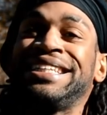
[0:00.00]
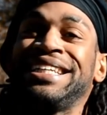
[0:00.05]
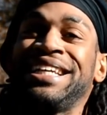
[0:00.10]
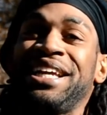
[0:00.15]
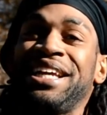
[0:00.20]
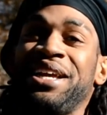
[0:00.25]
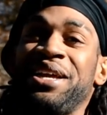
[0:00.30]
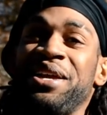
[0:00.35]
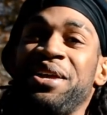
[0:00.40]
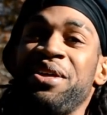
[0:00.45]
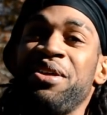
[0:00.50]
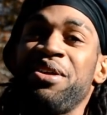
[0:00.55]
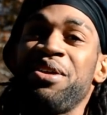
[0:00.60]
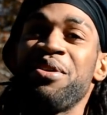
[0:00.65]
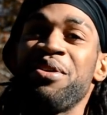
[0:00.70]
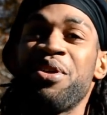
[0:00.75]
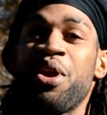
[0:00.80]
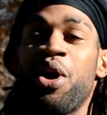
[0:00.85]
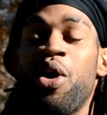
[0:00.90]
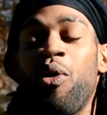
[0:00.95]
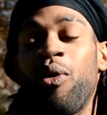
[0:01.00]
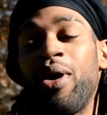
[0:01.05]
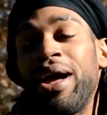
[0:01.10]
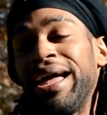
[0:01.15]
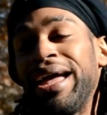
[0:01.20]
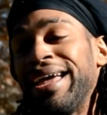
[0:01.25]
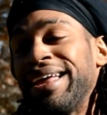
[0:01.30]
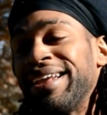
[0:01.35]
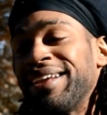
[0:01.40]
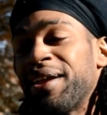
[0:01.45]
Uh, true. You know, and
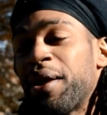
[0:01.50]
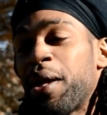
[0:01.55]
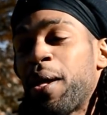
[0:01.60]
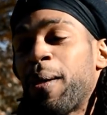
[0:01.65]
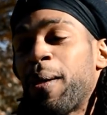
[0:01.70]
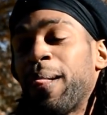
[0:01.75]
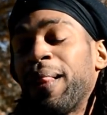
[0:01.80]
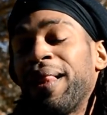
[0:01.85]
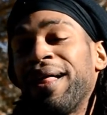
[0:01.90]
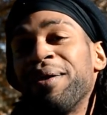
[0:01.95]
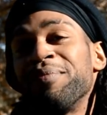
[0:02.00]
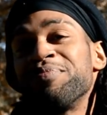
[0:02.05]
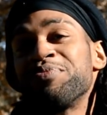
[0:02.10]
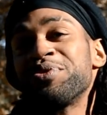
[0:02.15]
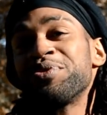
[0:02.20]
you can do a hundred.